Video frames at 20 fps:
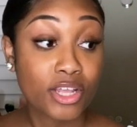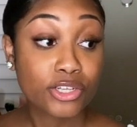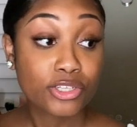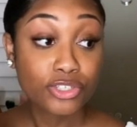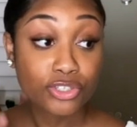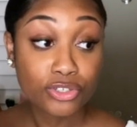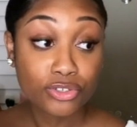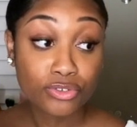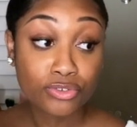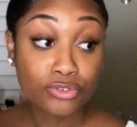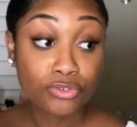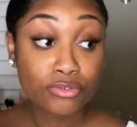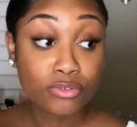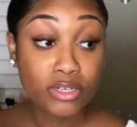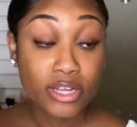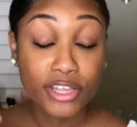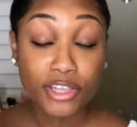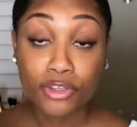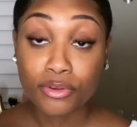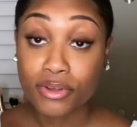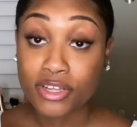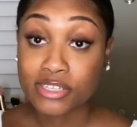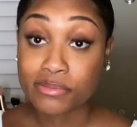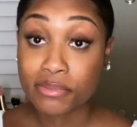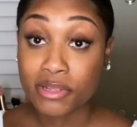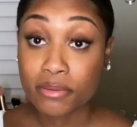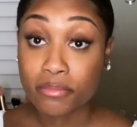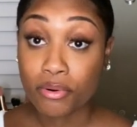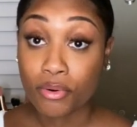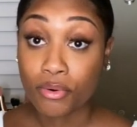two
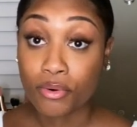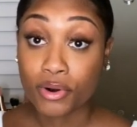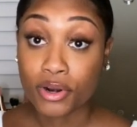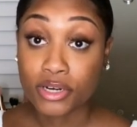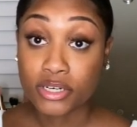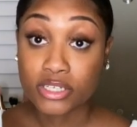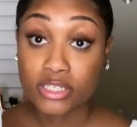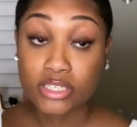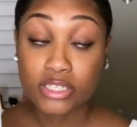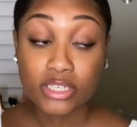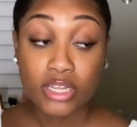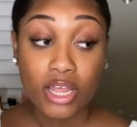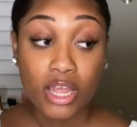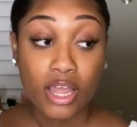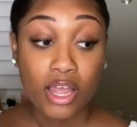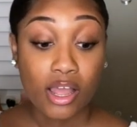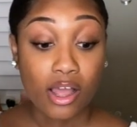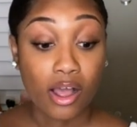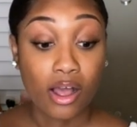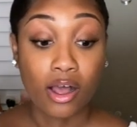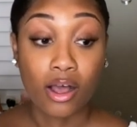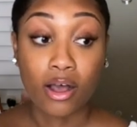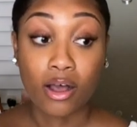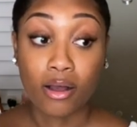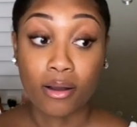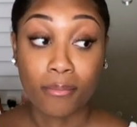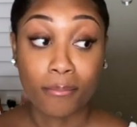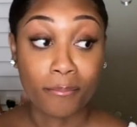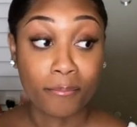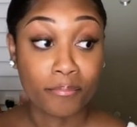USB ports.
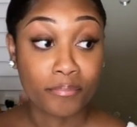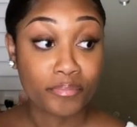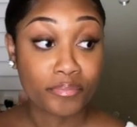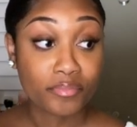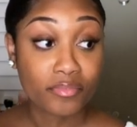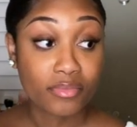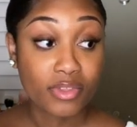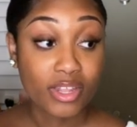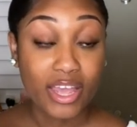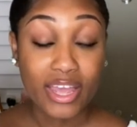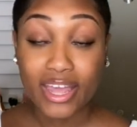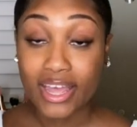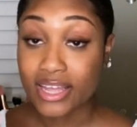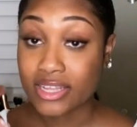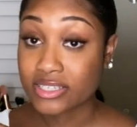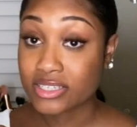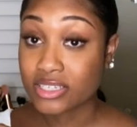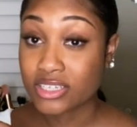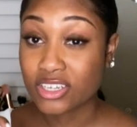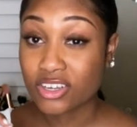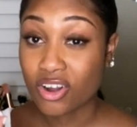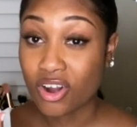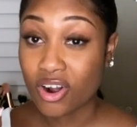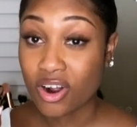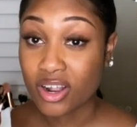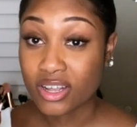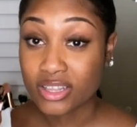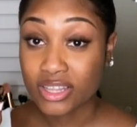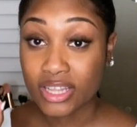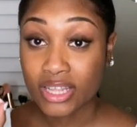Um, SD
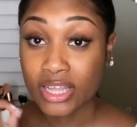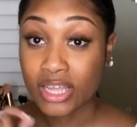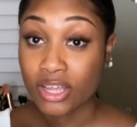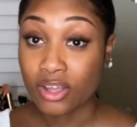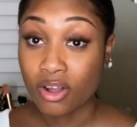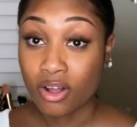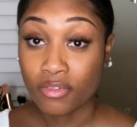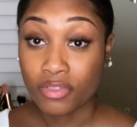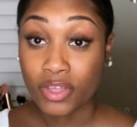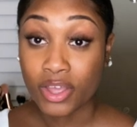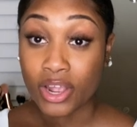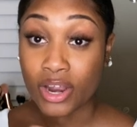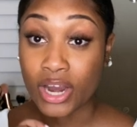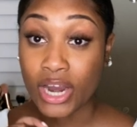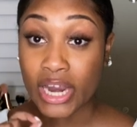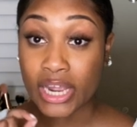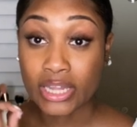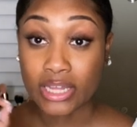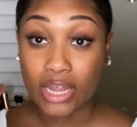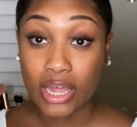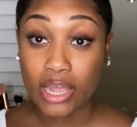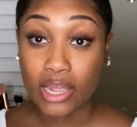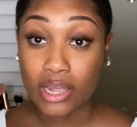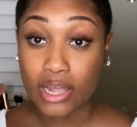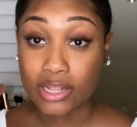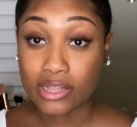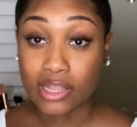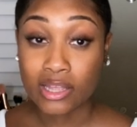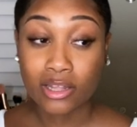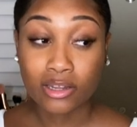card thingy on there and like I
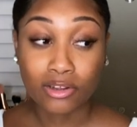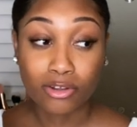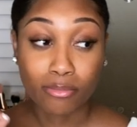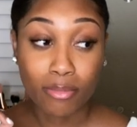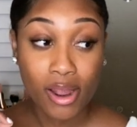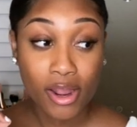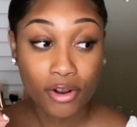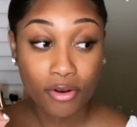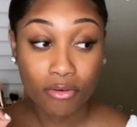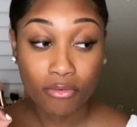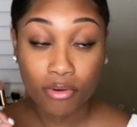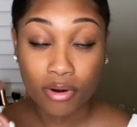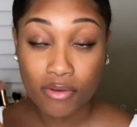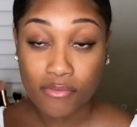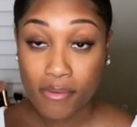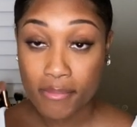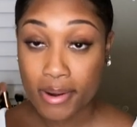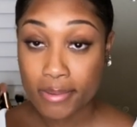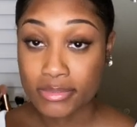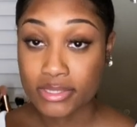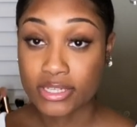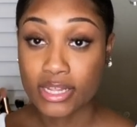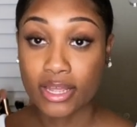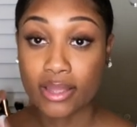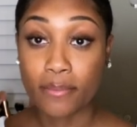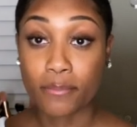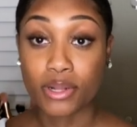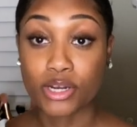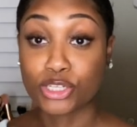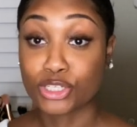think a little micro one if I'm not
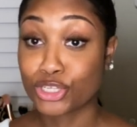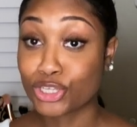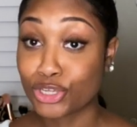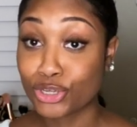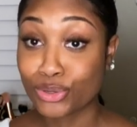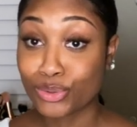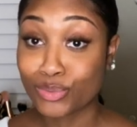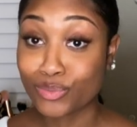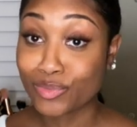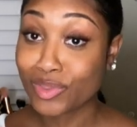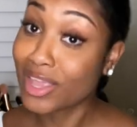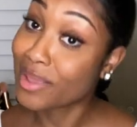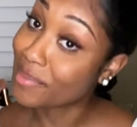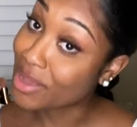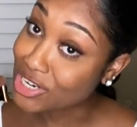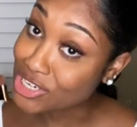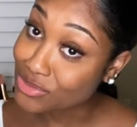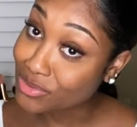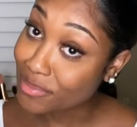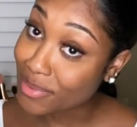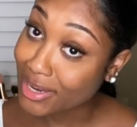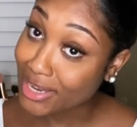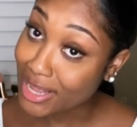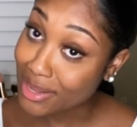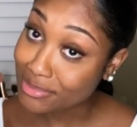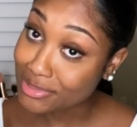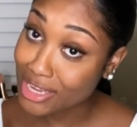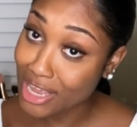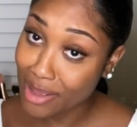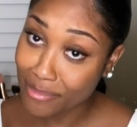mistaken but it's cute it matches with my
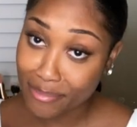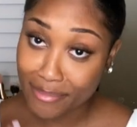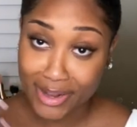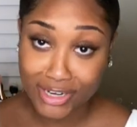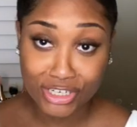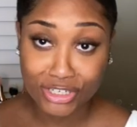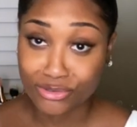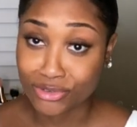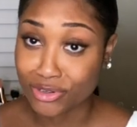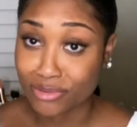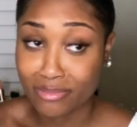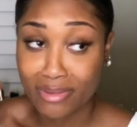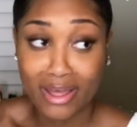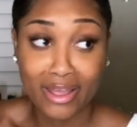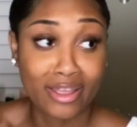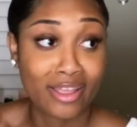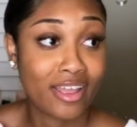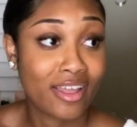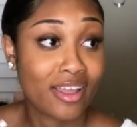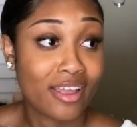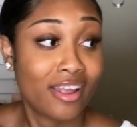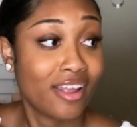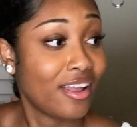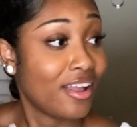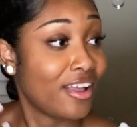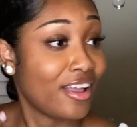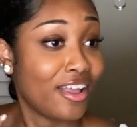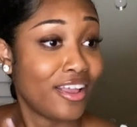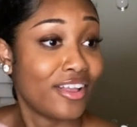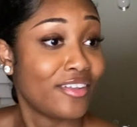laptop matches with my
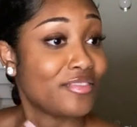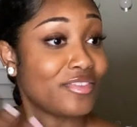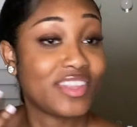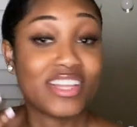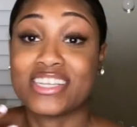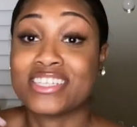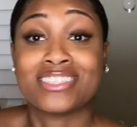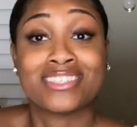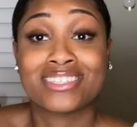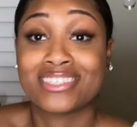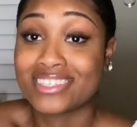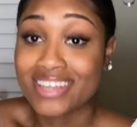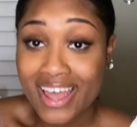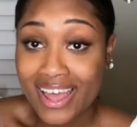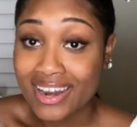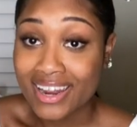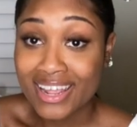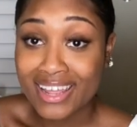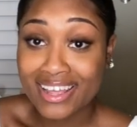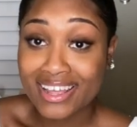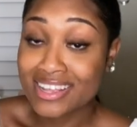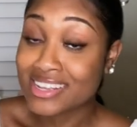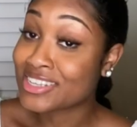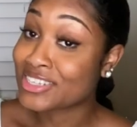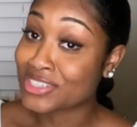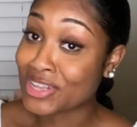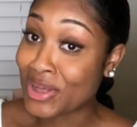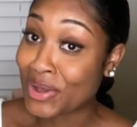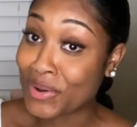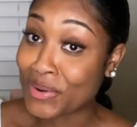aesthetic
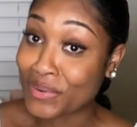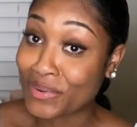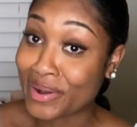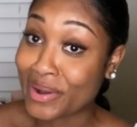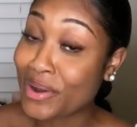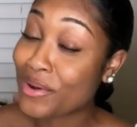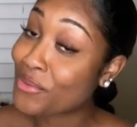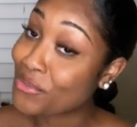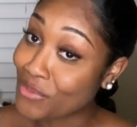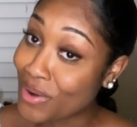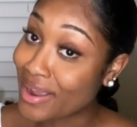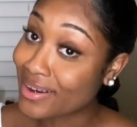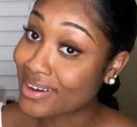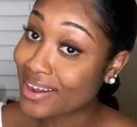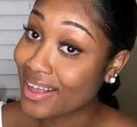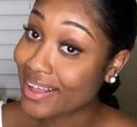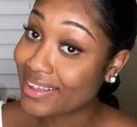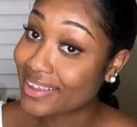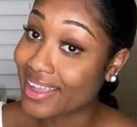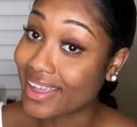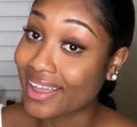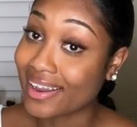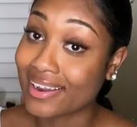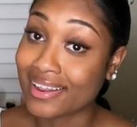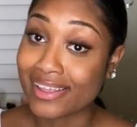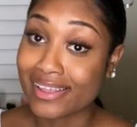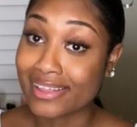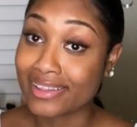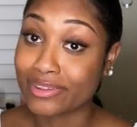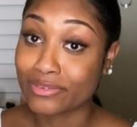so why not and
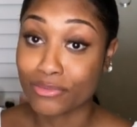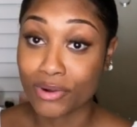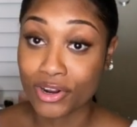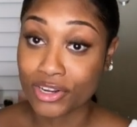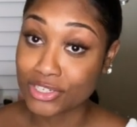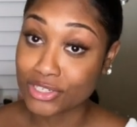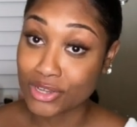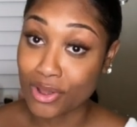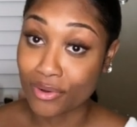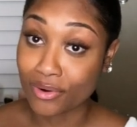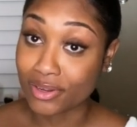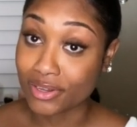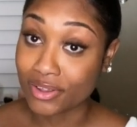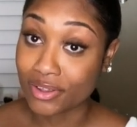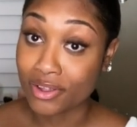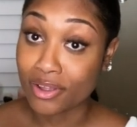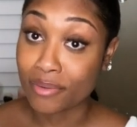it works totally